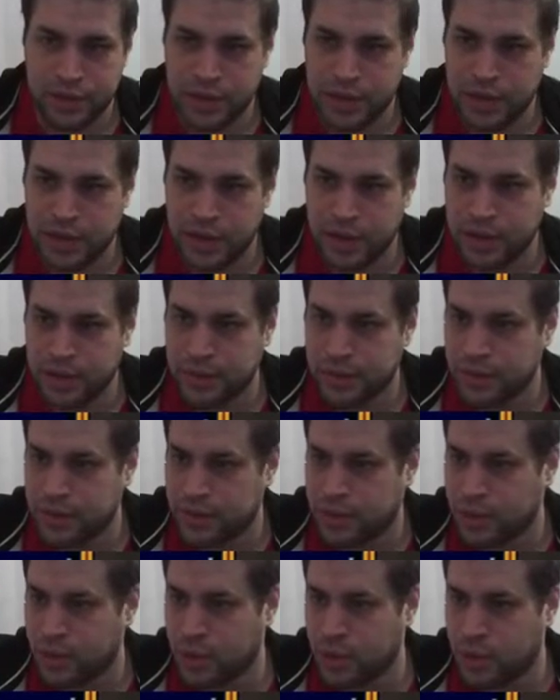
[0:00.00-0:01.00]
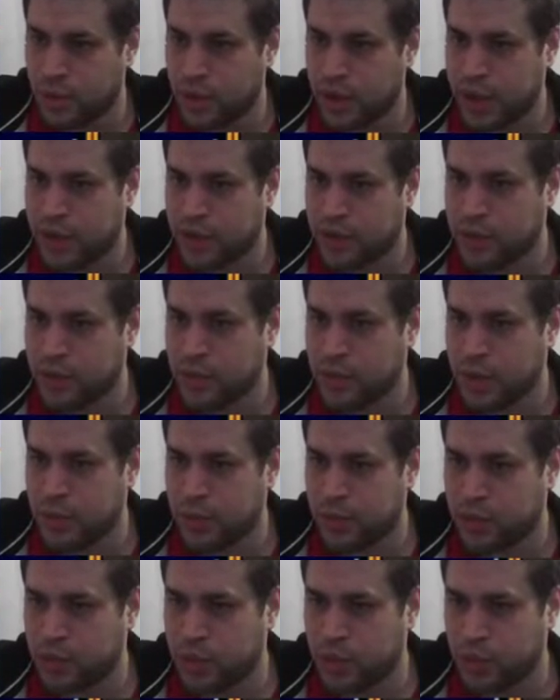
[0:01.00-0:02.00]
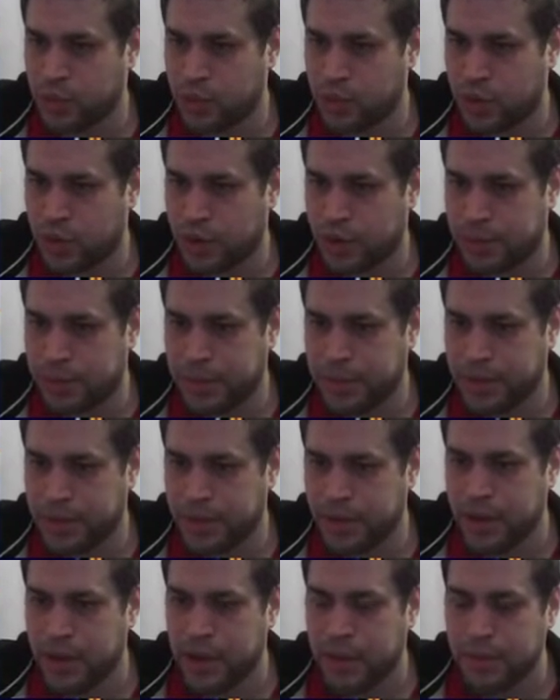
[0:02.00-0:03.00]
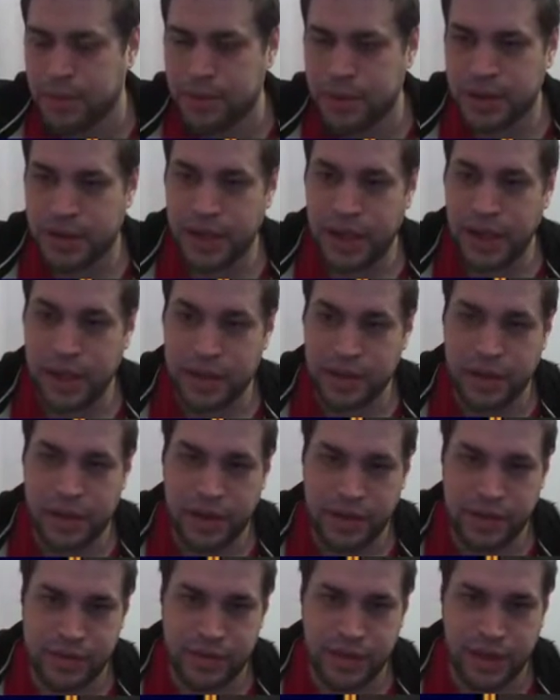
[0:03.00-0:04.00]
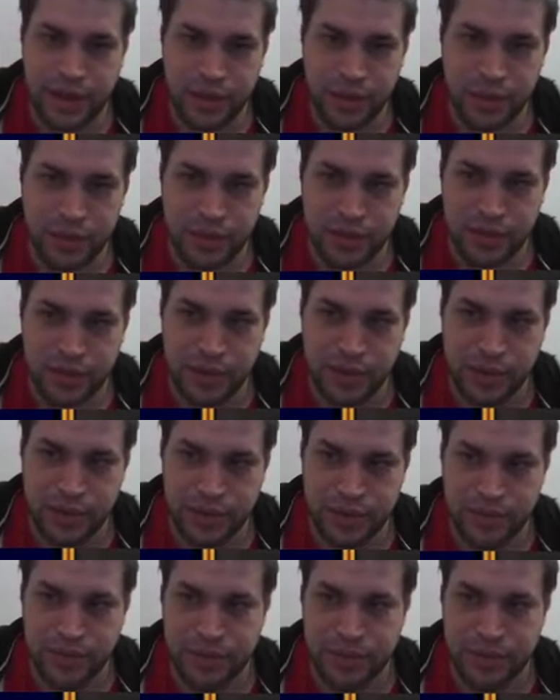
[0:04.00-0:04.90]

Uh, don't know why, some weapons will not appear, but that Graciado is here.